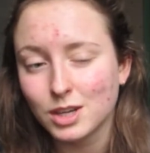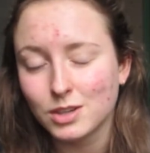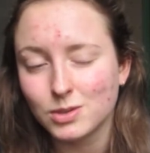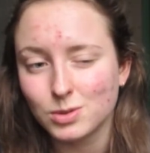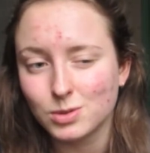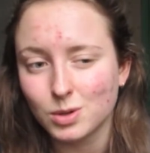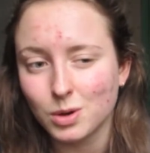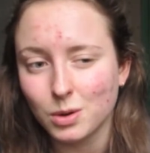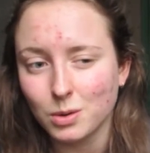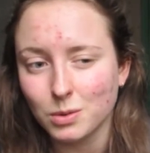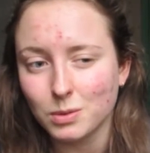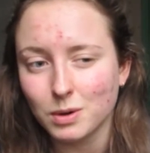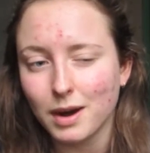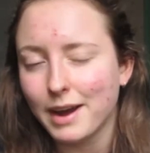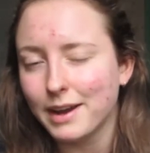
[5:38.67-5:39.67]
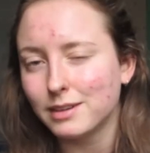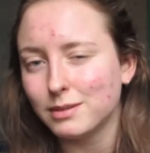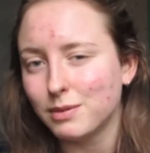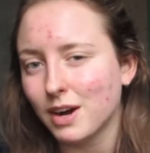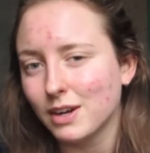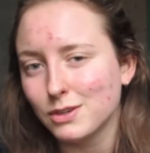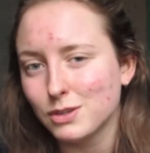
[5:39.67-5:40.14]
So I
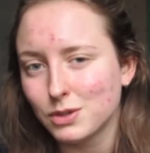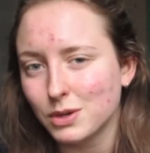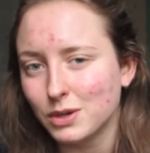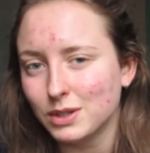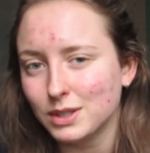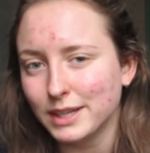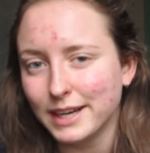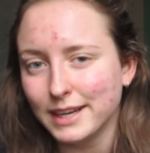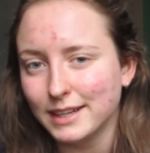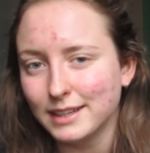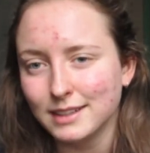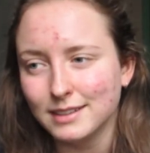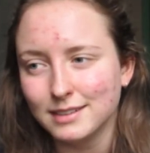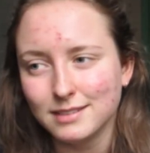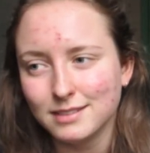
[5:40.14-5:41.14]
advised her that